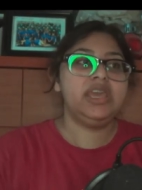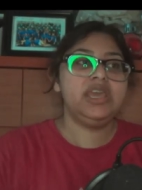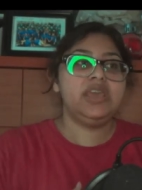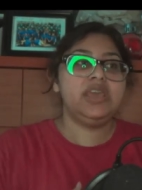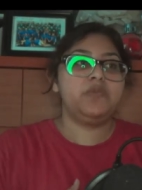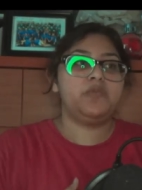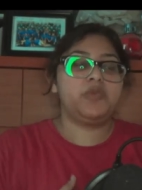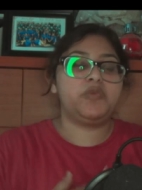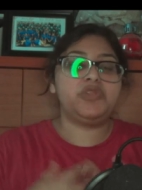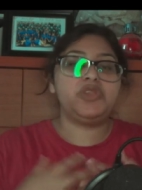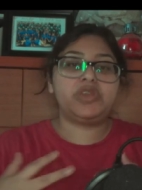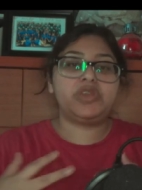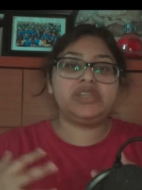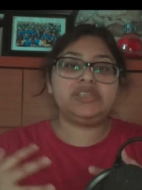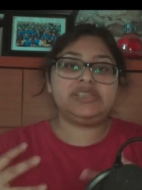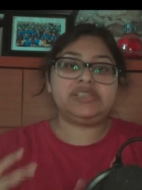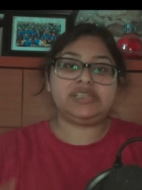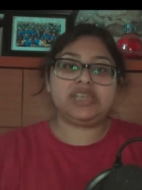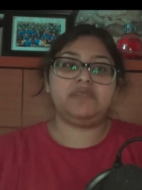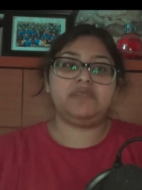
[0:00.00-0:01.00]
when we look into
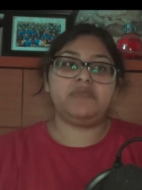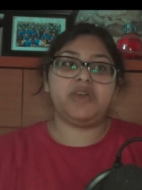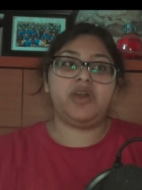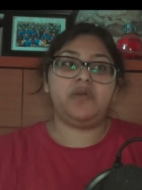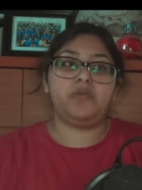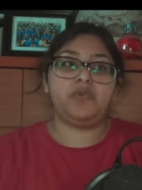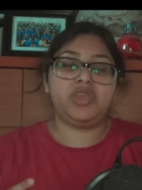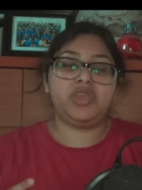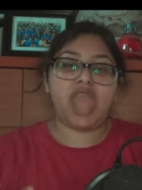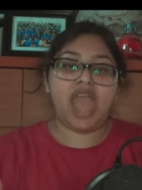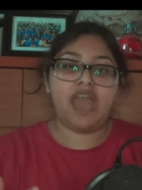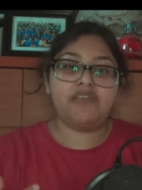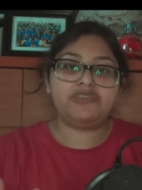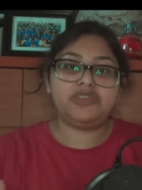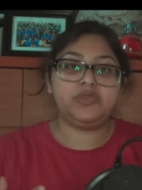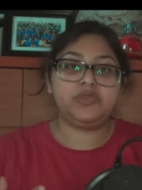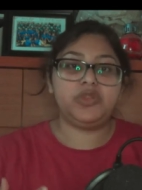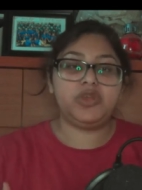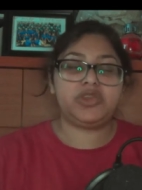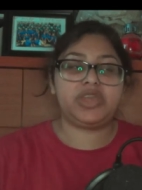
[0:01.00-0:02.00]
cinema, we have to
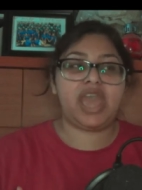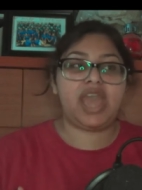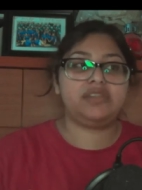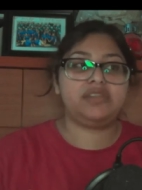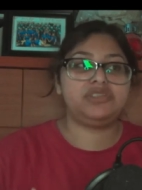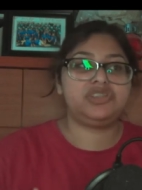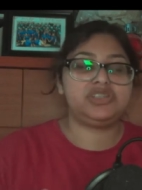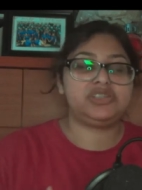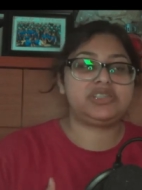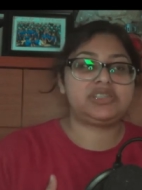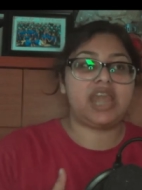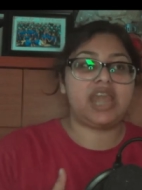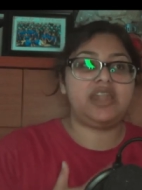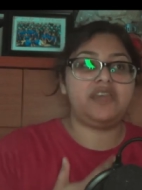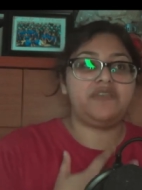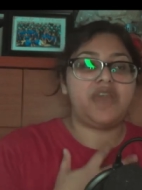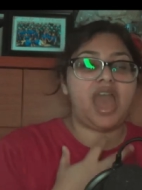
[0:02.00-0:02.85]
look at just kind of